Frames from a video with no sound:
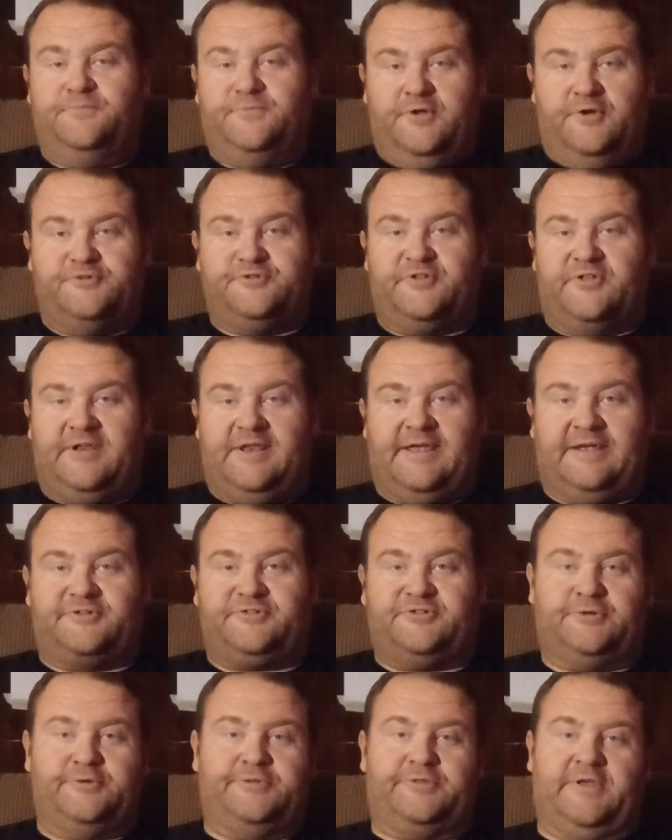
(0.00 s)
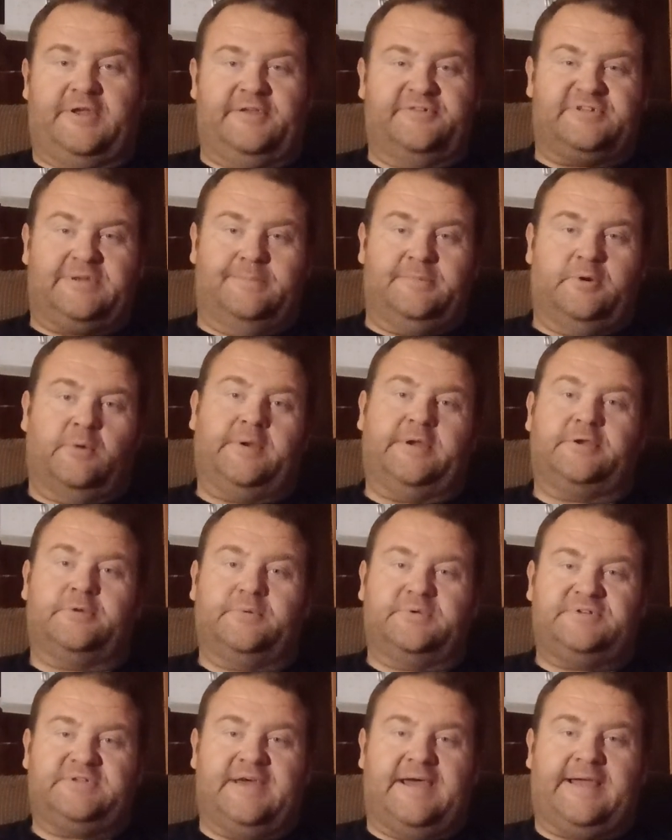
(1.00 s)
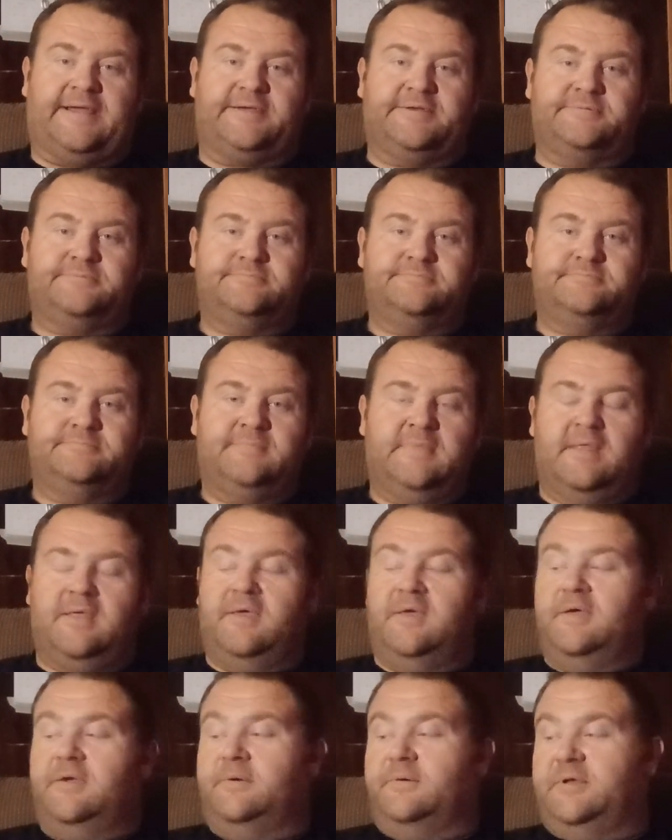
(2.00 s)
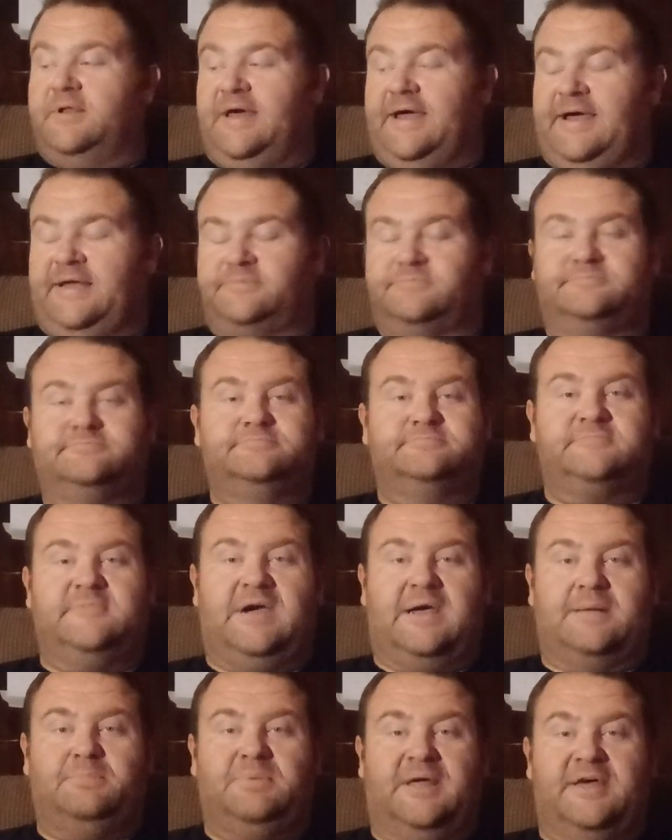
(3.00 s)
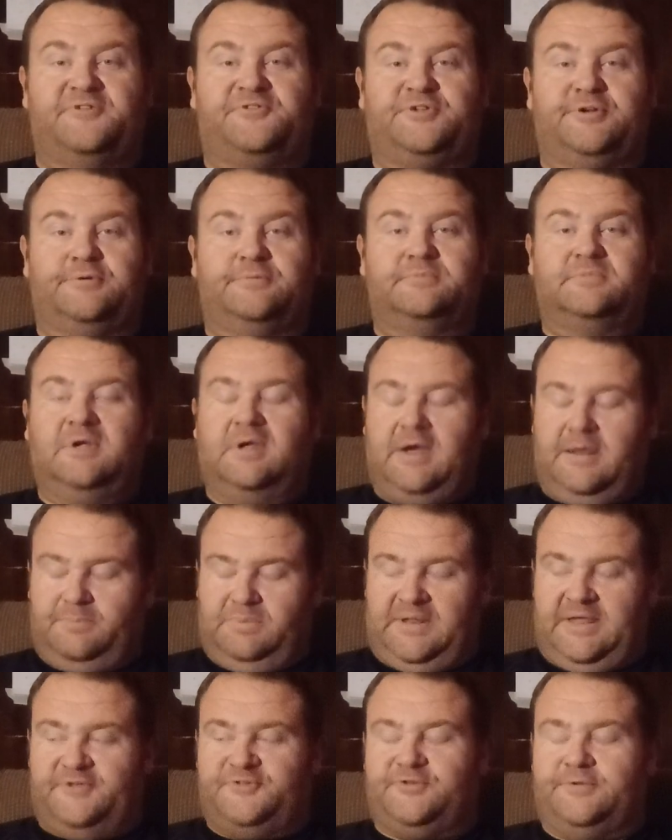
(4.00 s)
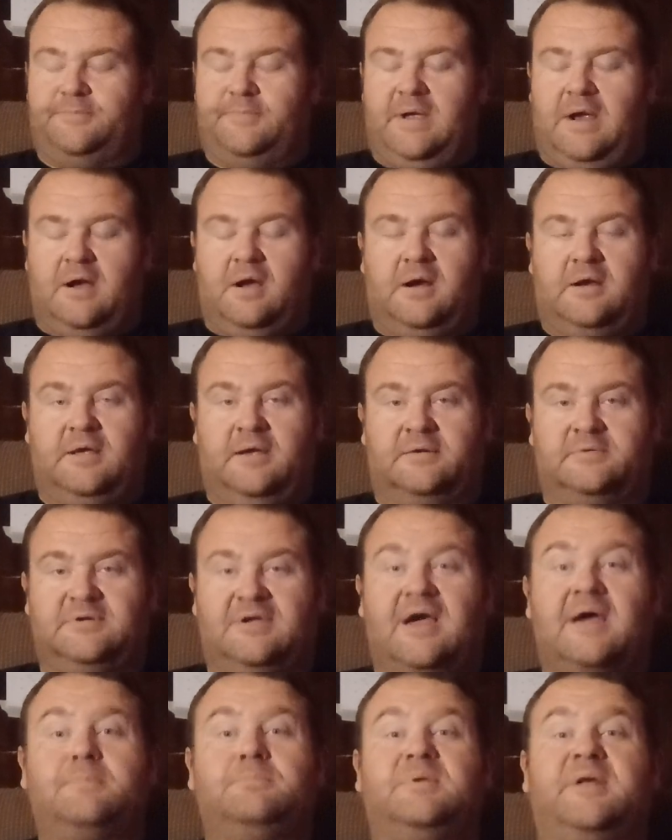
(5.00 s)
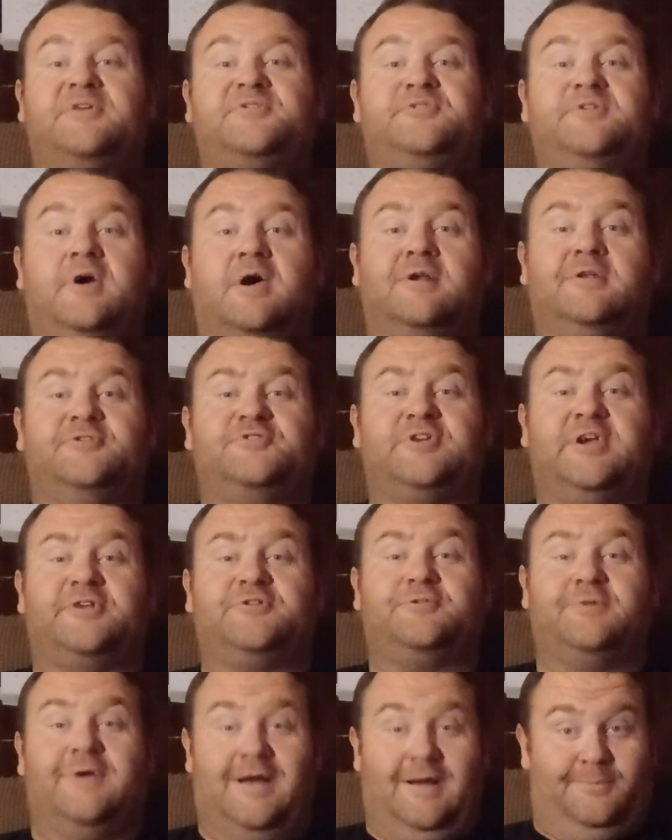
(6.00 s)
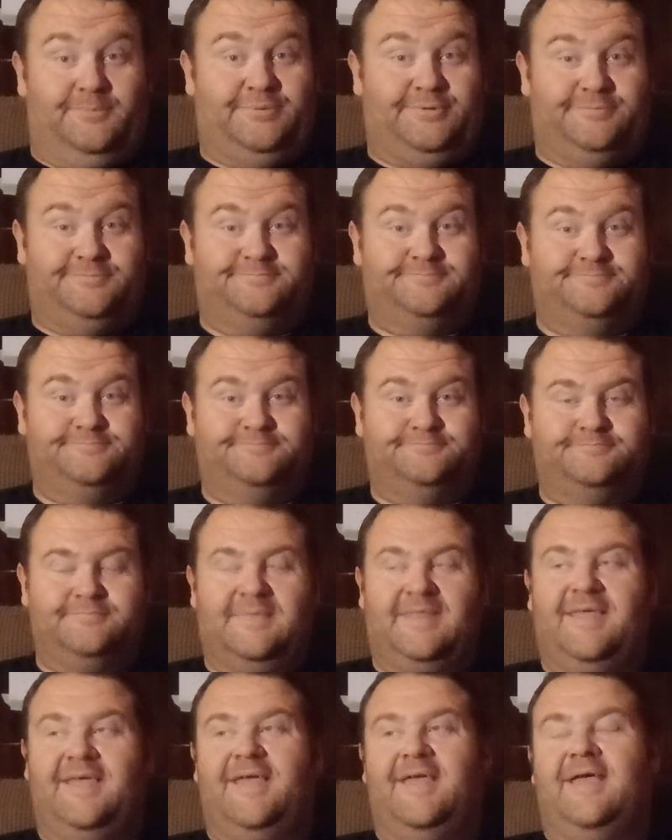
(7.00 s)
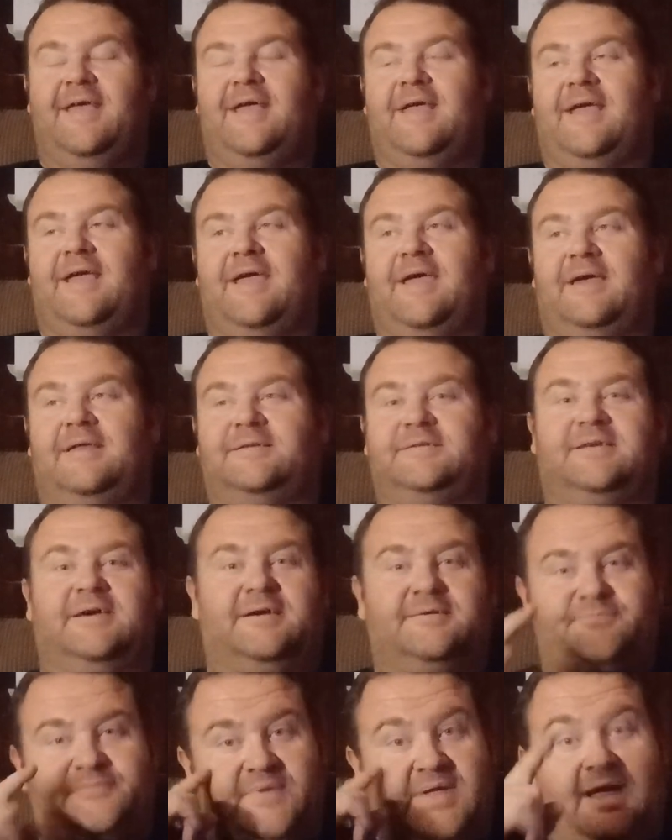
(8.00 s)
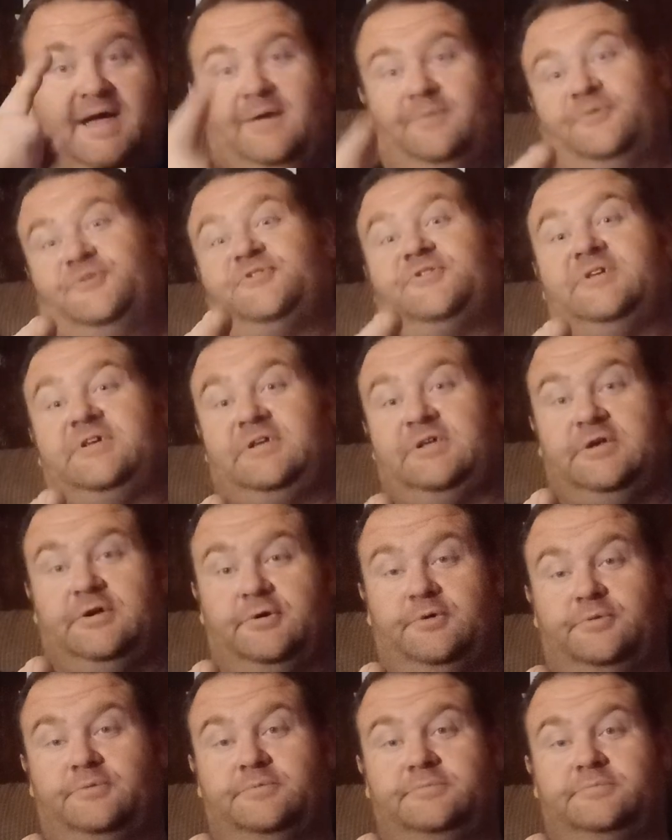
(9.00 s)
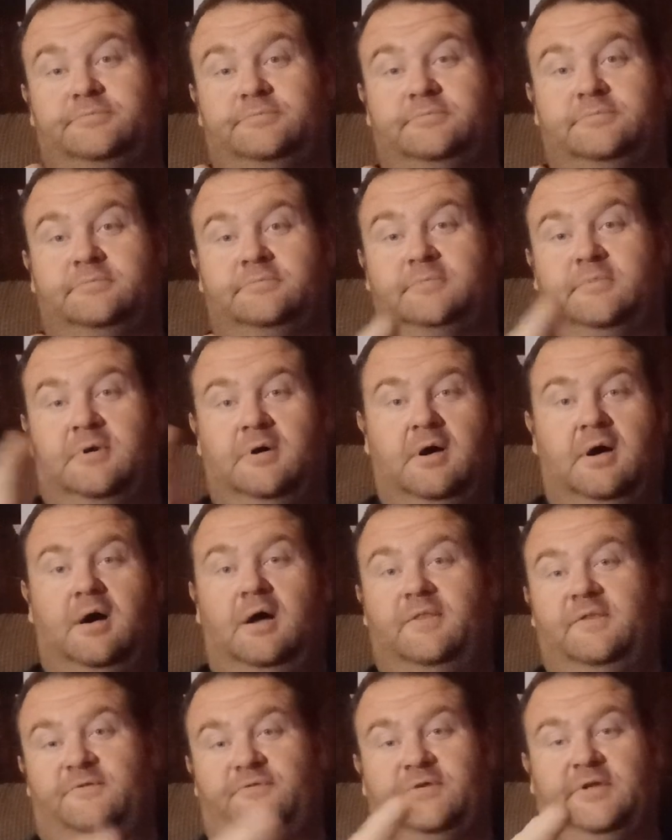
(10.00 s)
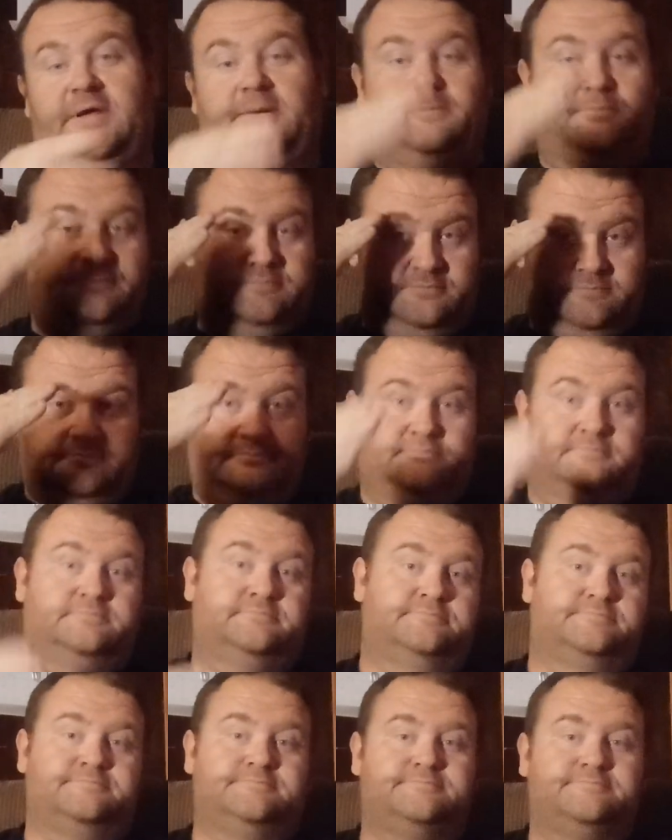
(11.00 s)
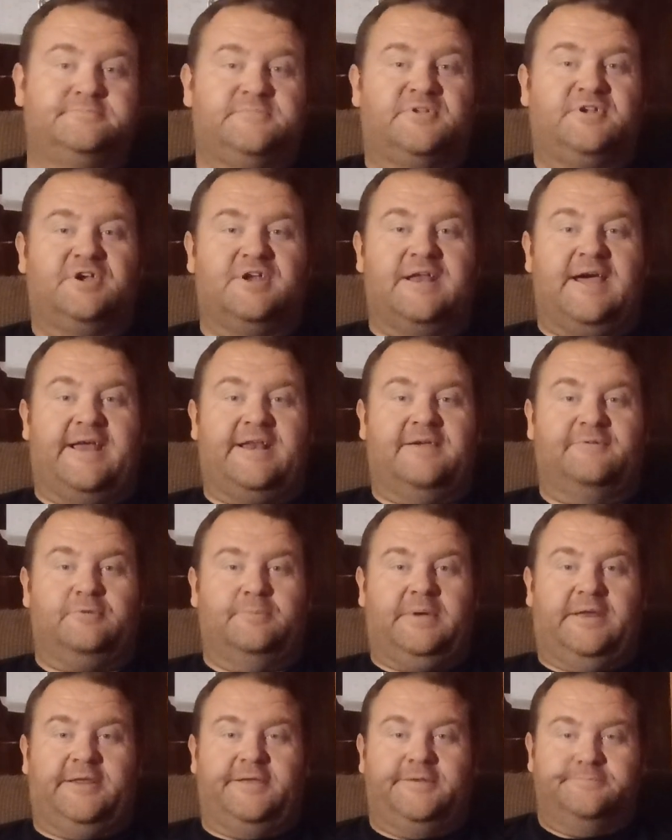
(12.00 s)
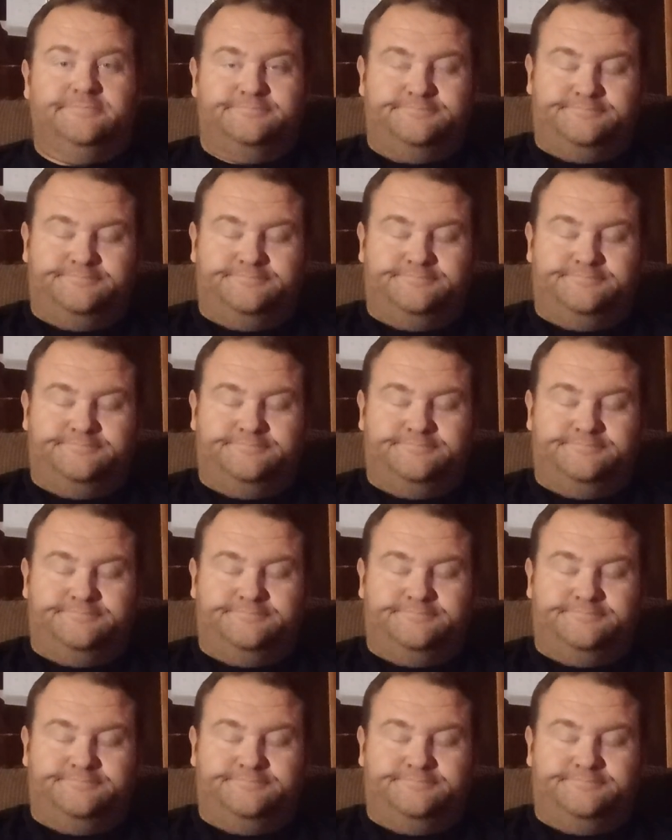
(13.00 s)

Those are the next two things I'm going to attack. With that, God bless you. God bless America. God bless Donald J. Trump. And I will see you on the flip. Good night, everybody.